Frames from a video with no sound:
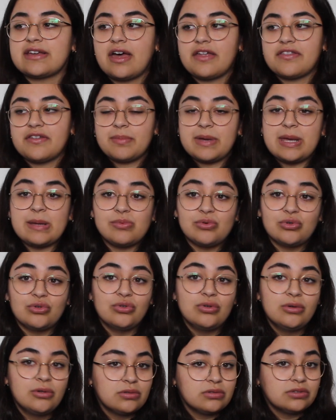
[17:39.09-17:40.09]
Other
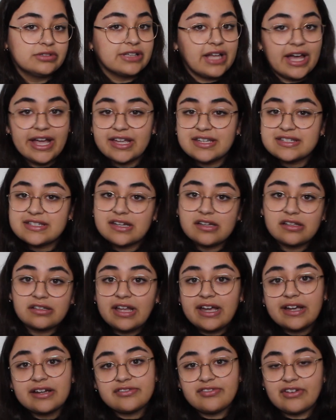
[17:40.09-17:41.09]
people like to
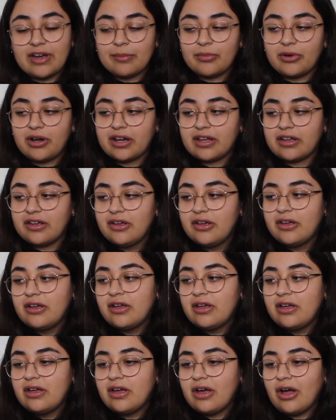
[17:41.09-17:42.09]
collect fabric.
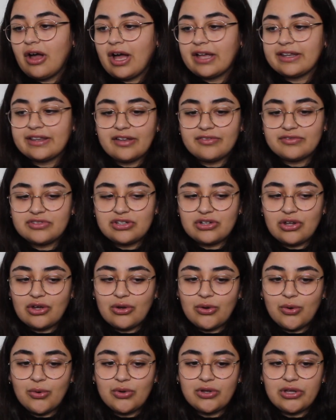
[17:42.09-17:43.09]
I'd love to
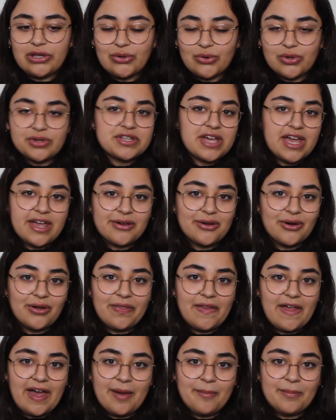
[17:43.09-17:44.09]
know your take
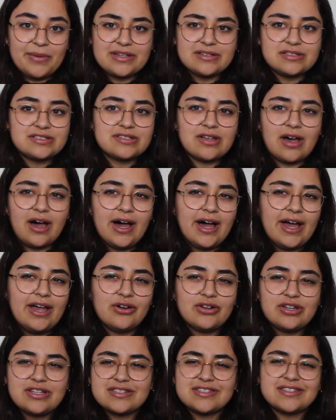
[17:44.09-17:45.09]
on that, because I
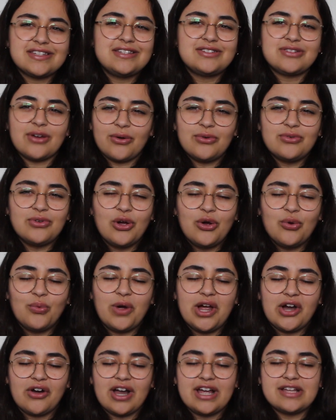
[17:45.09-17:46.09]
honestly don't know
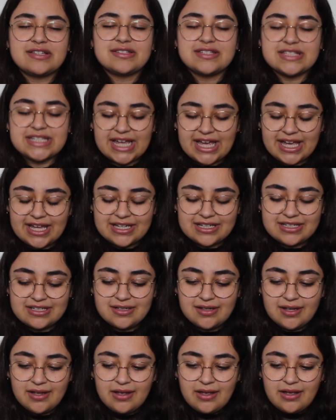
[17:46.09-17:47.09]
where I
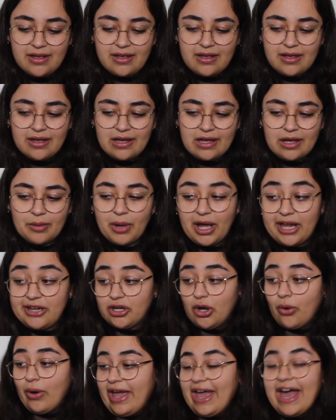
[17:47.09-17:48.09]
stand. I
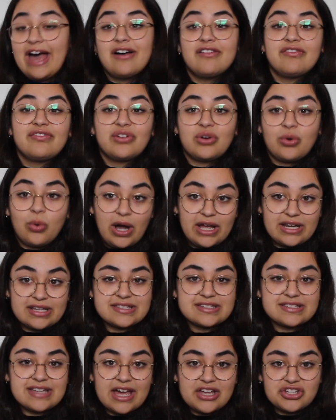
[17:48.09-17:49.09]
know I have quite a
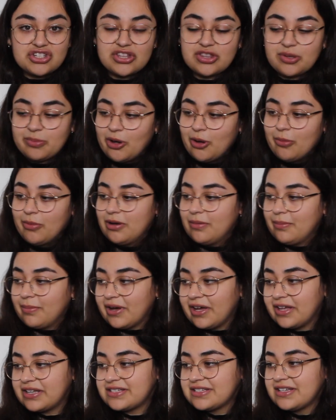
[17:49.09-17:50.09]
stash at the moment,
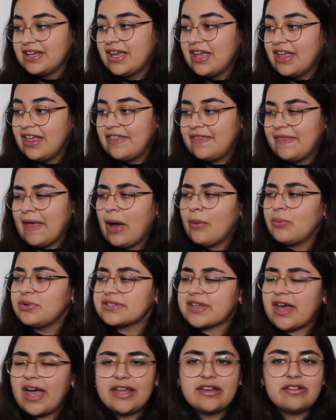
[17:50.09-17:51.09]
but that
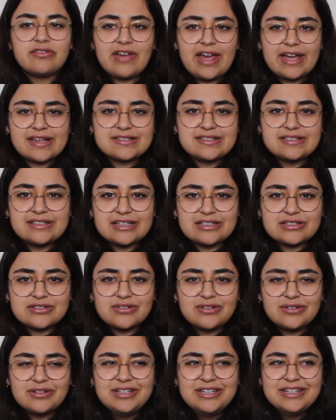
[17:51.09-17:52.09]
was kind of
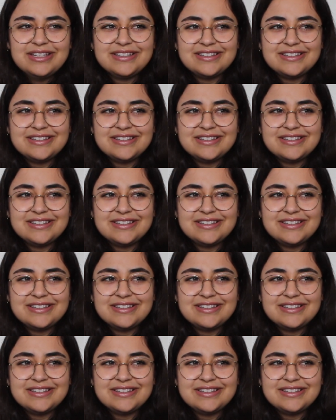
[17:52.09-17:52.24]
accidental.